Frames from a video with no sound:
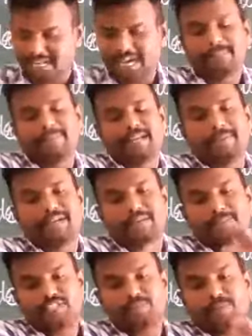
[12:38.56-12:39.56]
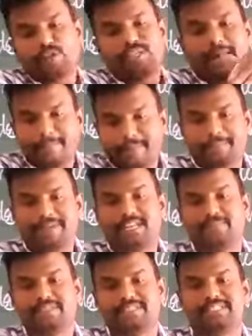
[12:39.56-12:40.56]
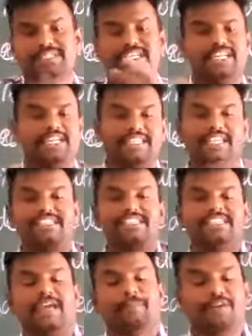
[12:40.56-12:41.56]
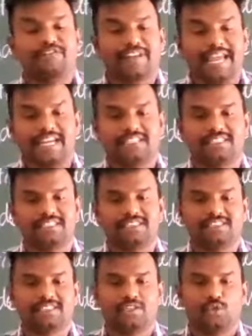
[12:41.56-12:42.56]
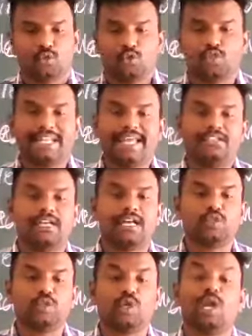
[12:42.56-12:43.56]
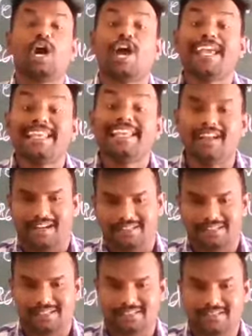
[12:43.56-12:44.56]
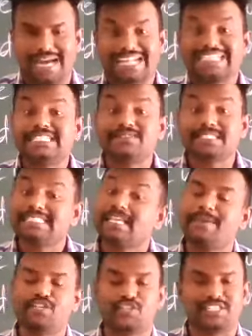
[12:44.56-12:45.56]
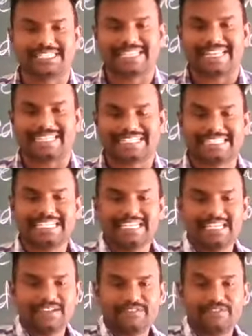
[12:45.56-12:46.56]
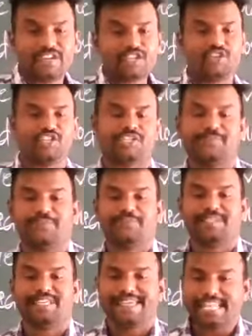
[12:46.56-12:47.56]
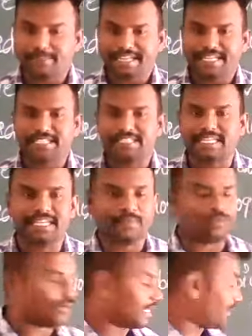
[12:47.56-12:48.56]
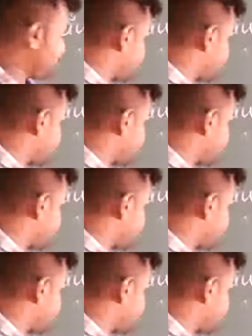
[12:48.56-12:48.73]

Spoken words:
Upper epidermis, below the upper epidermis, there is a type of glands. Those glands are also called oily glands or sebaceous glands, which eliminate certain amount of